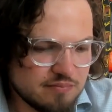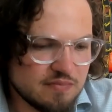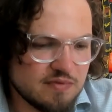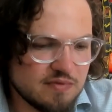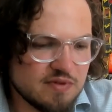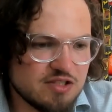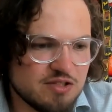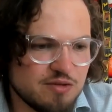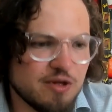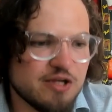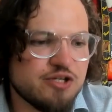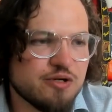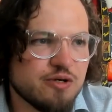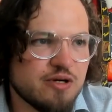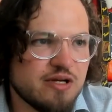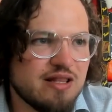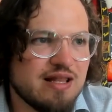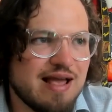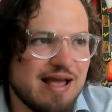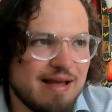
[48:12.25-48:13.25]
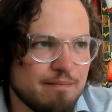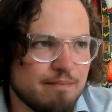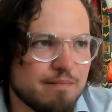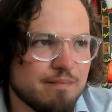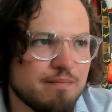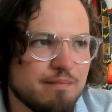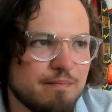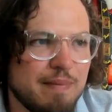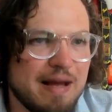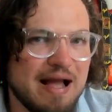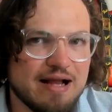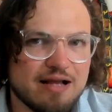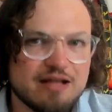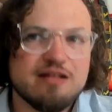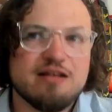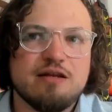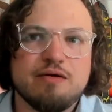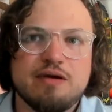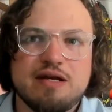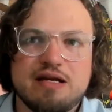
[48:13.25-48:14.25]
So I joined them back
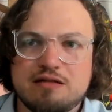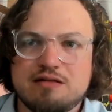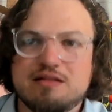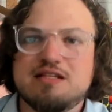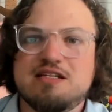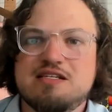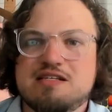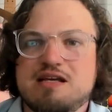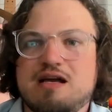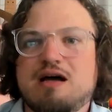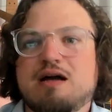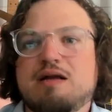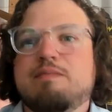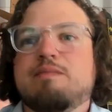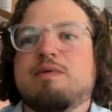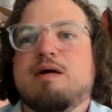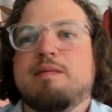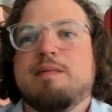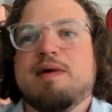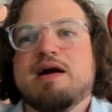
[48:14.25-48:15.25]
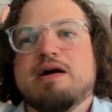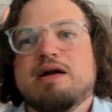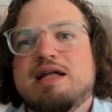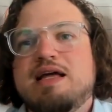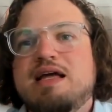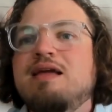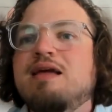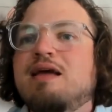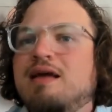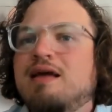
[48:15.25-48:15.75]
doing the design primarily,